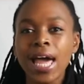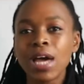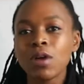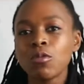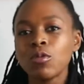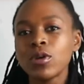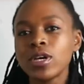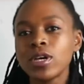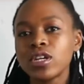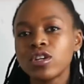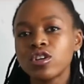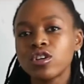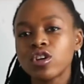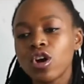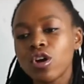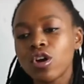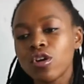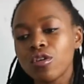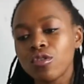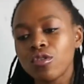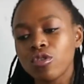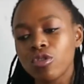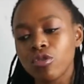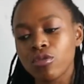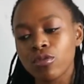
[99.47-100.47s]
We're going to
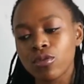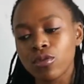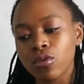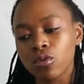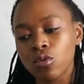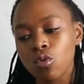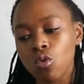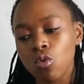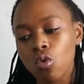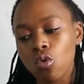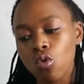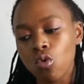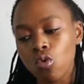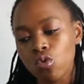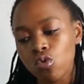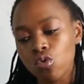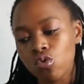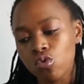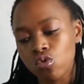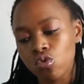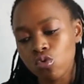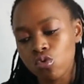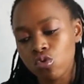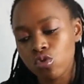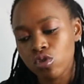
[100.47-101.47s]
go through
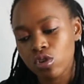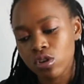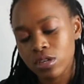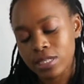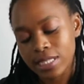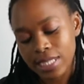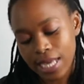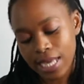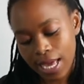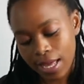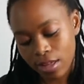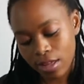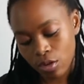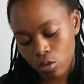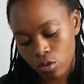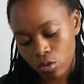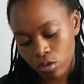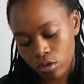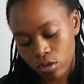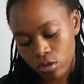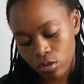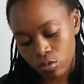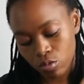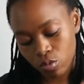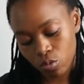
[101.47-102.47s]

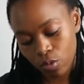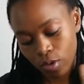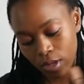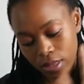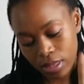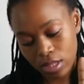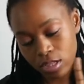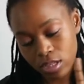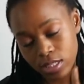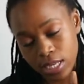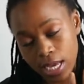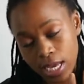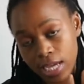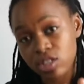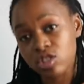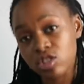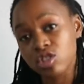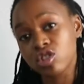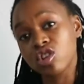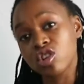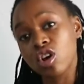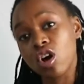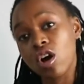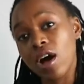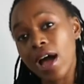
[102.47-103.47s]
what those
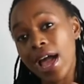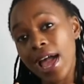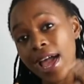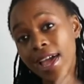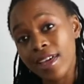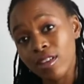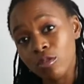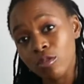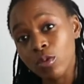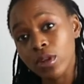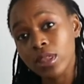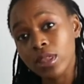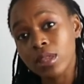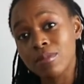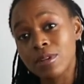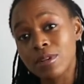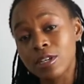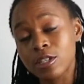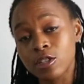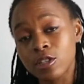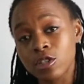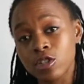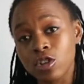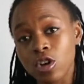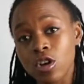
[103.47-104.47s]
actions are and what the
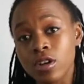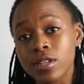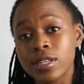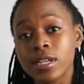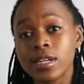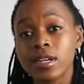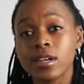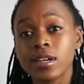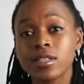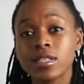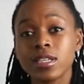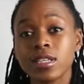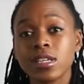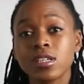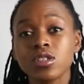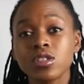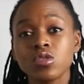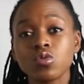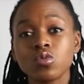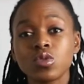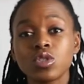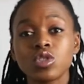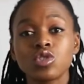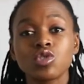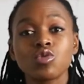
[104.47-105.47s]
muscles are, and then I'll tell
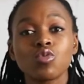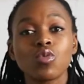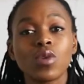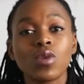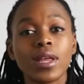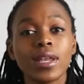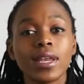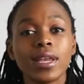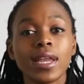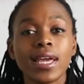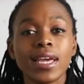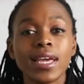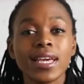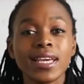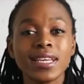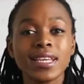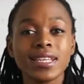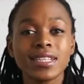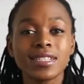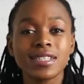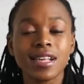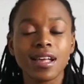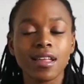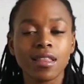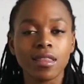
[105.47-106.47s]
you which one
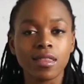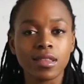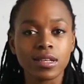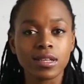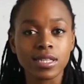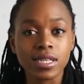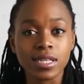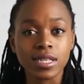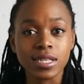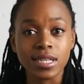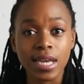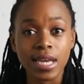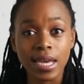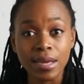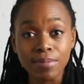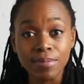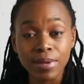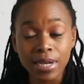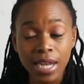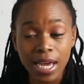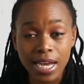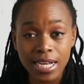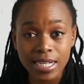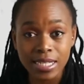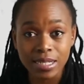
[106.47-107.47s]
is the
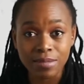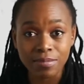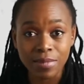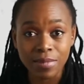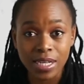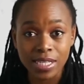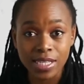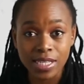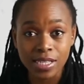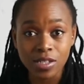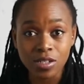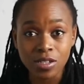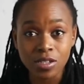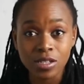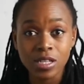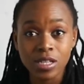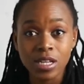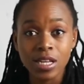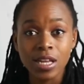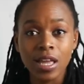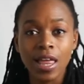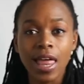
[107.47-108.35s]
stabilizer muscle.